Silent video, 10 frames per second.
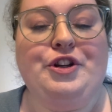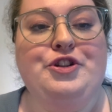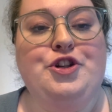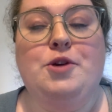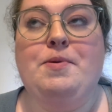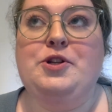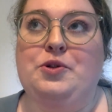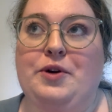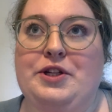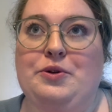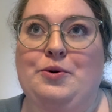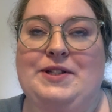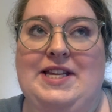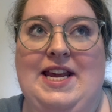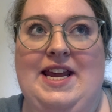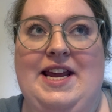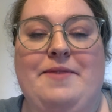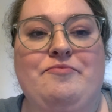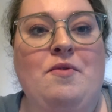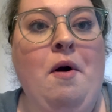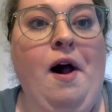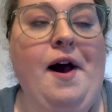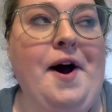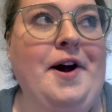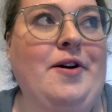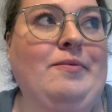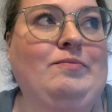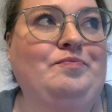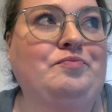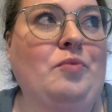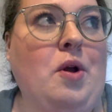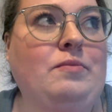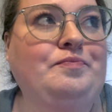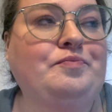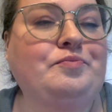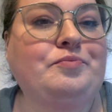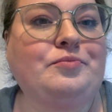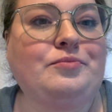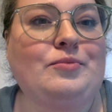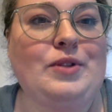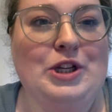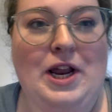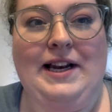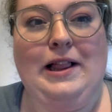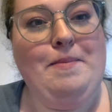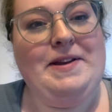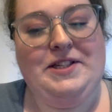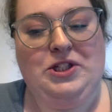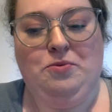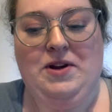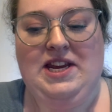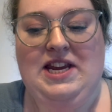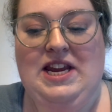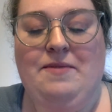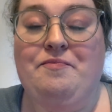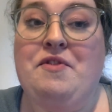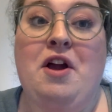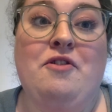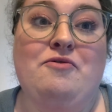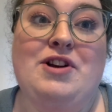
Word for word: super soy saucy, um, a little bit sweet, really